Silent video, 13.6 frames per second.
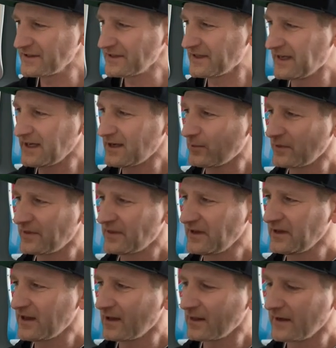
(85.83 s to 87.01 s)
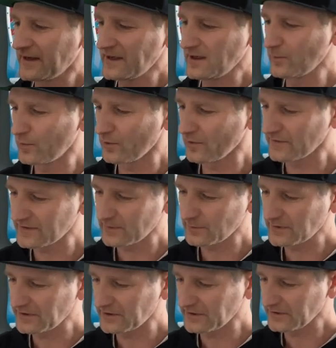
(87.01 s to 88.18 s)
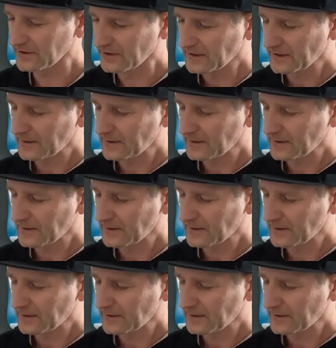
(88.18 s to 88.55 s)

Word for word: snake with the lightning bolts up here.